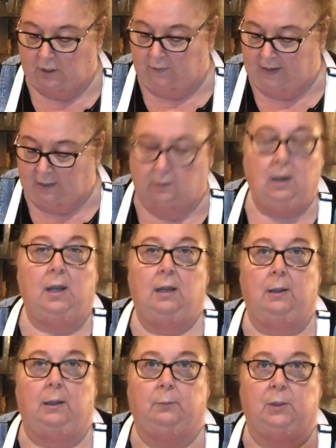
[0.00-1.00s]
so that
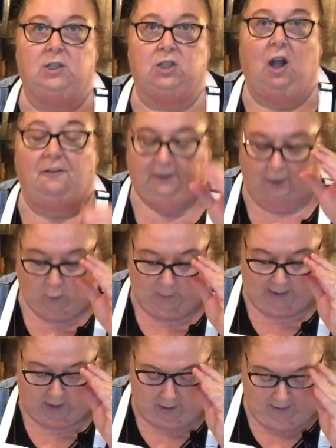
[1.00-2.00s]
it would soften
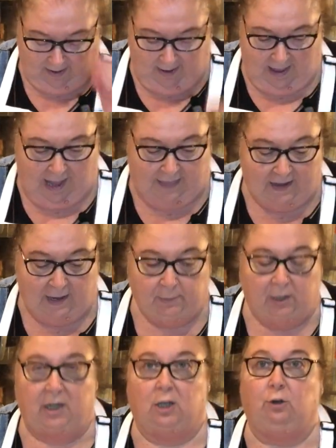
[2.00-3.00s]
quicker. And then I'm
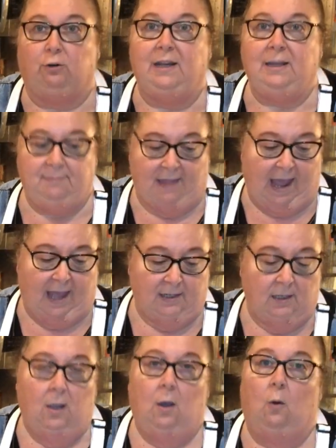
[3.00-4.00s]
going to cream
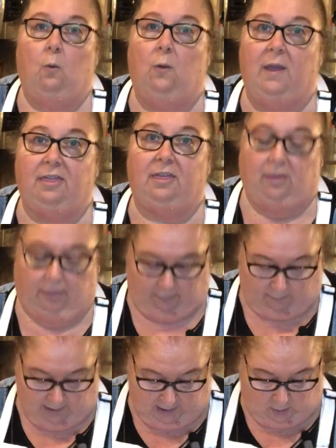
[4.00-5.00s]
that with
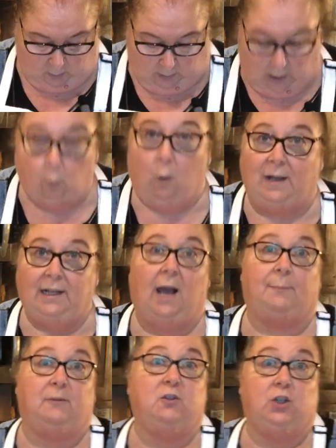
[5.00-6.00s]
1
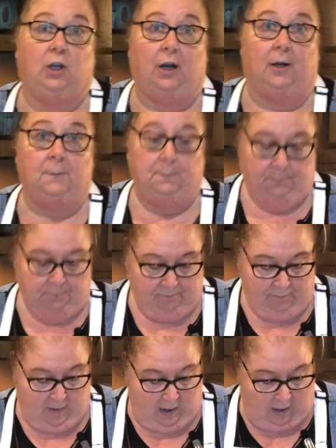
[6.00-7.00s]
cup of sugar.
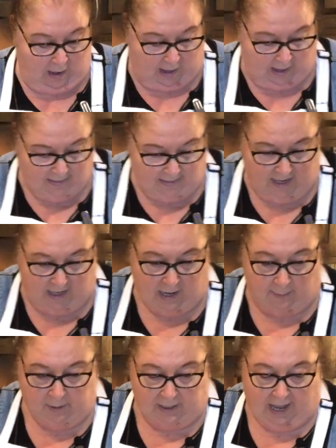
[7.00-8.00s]
And then
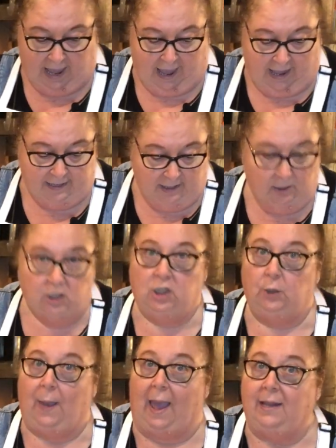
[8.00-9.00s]
I'm going to add
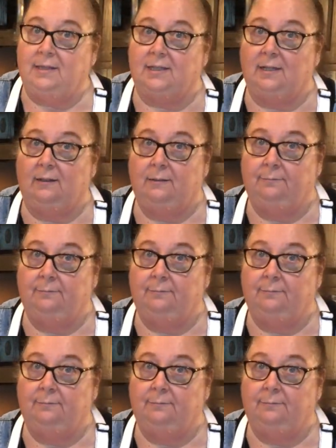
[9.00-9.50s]
2 eggs.